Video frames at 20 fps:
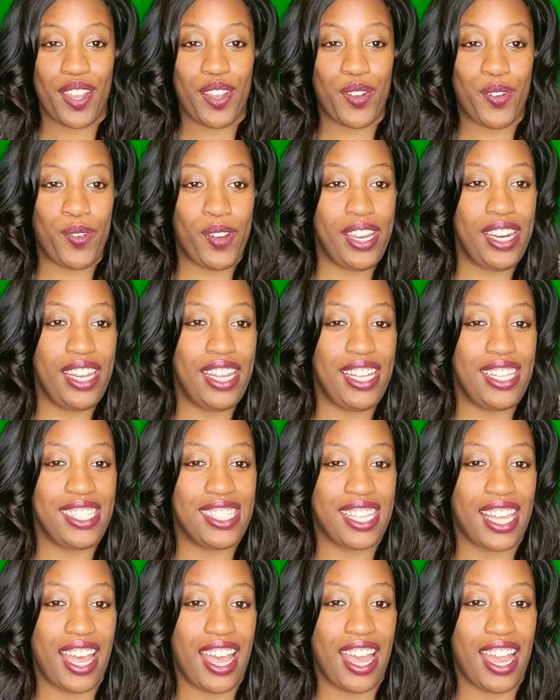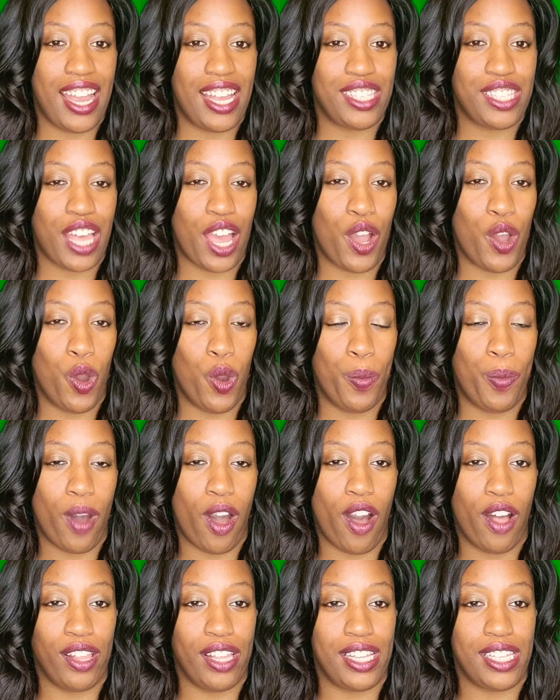Greetings, guys. I hope
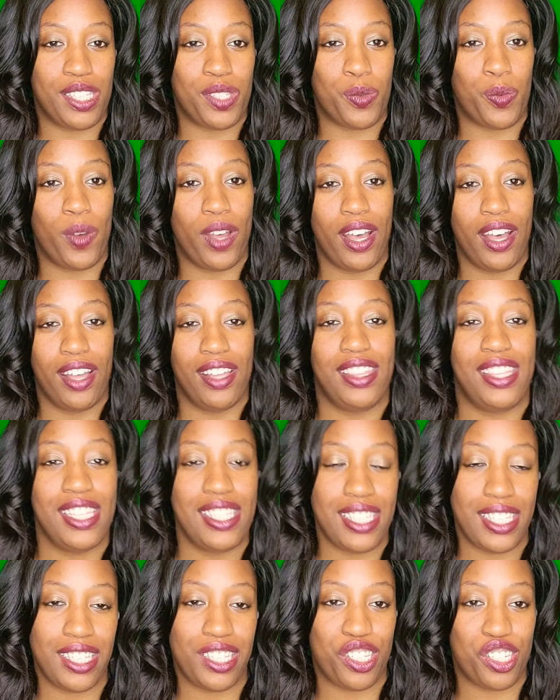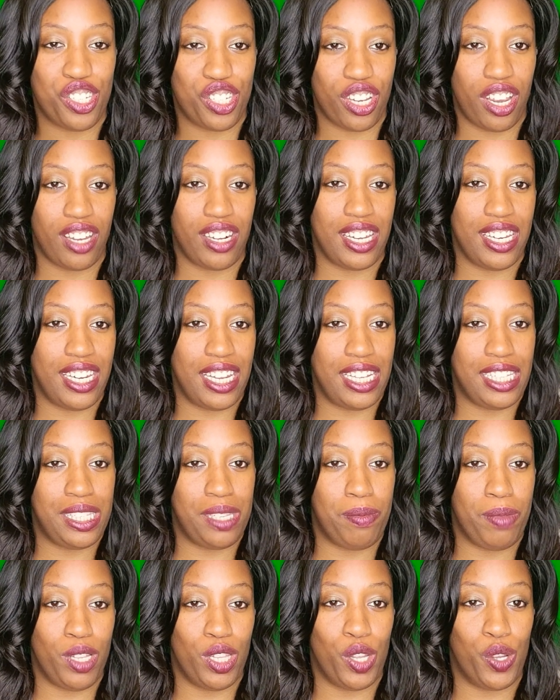all is well. This is LaShawn
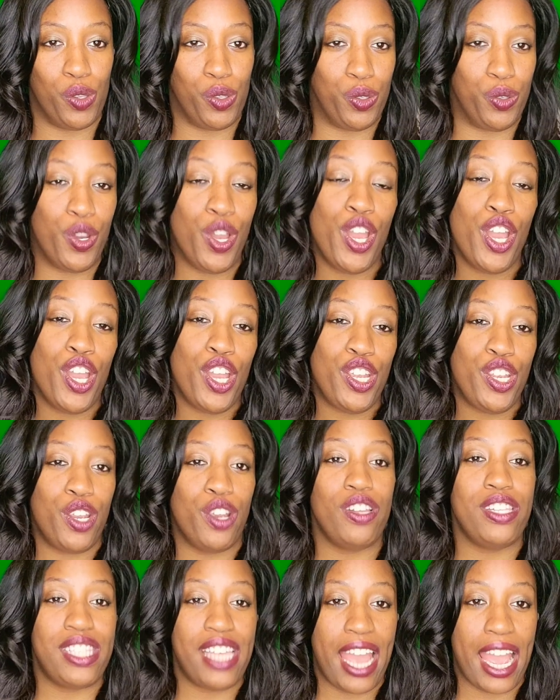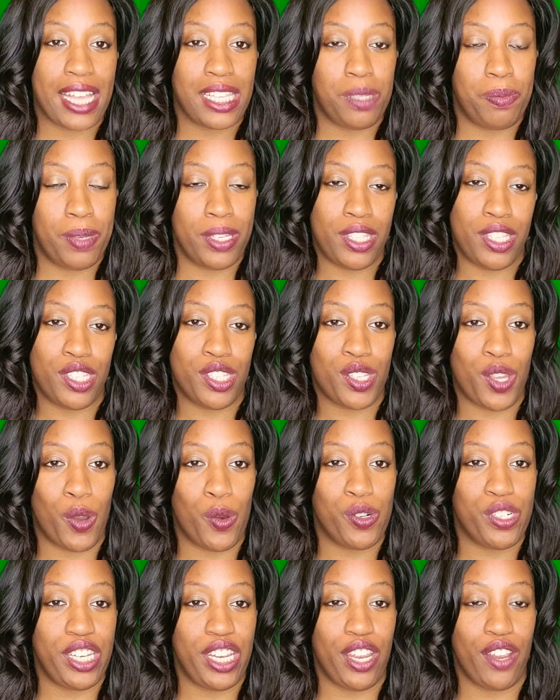Adesimilolu, your tax business
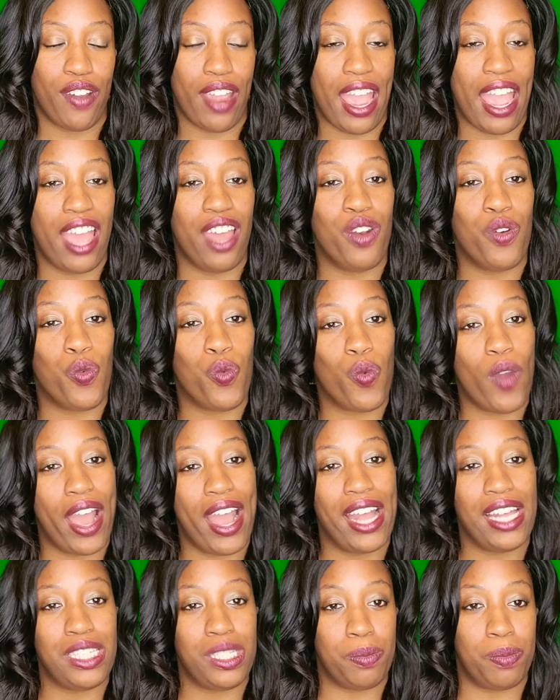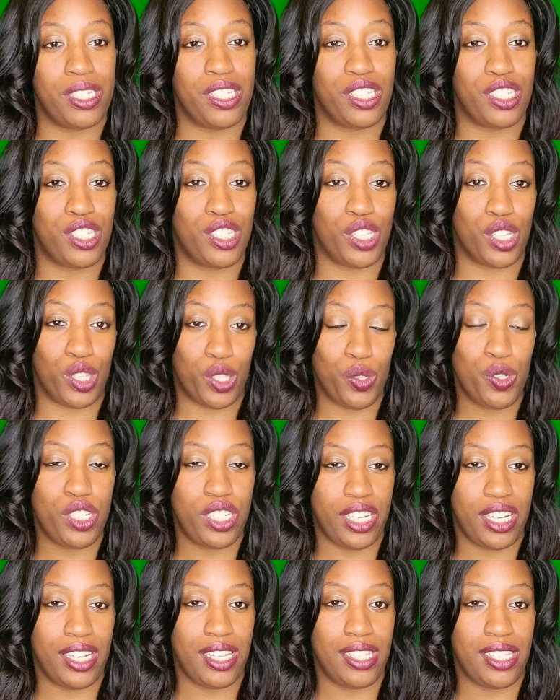coach here at Rise Business
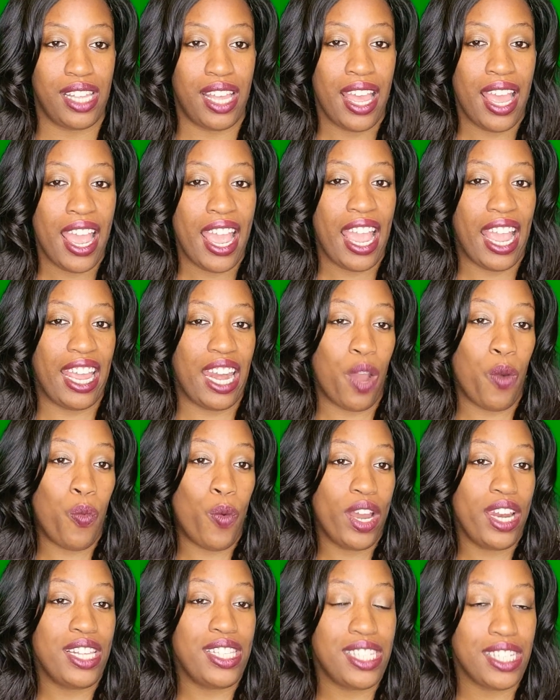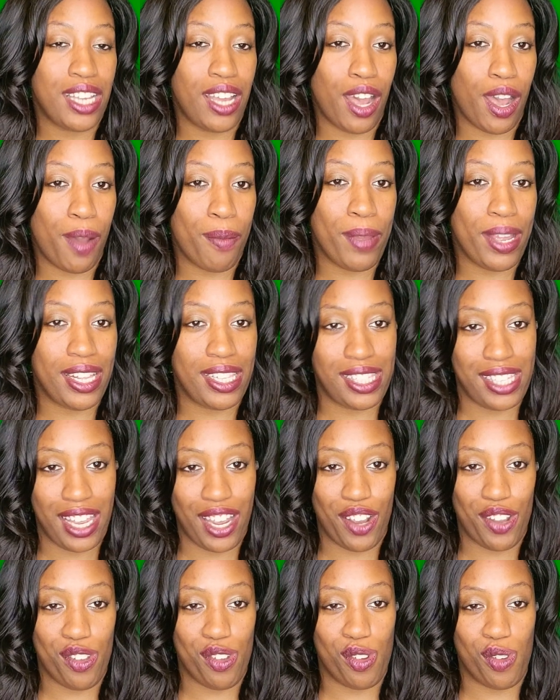Solutions. And I wanted to come and
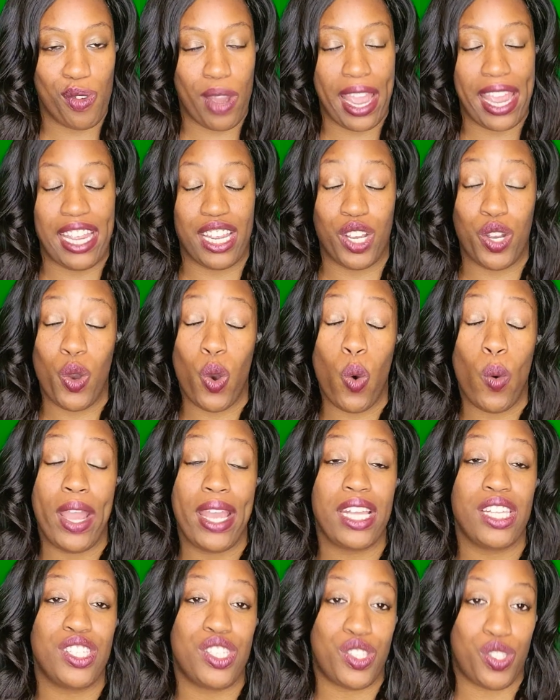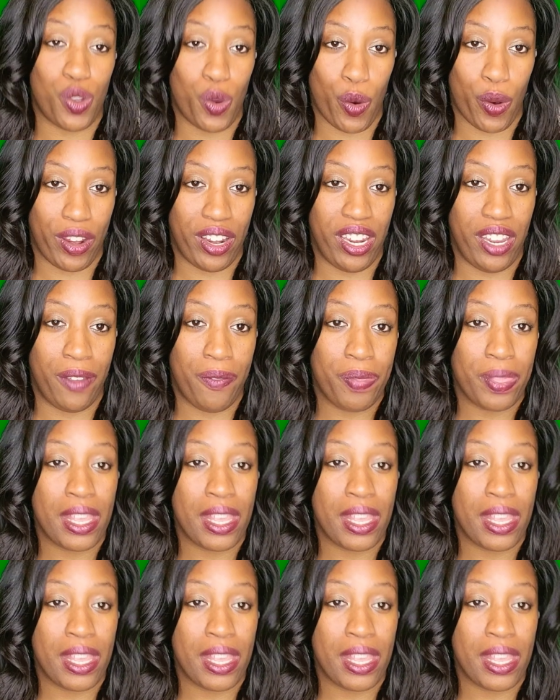tell you a quick story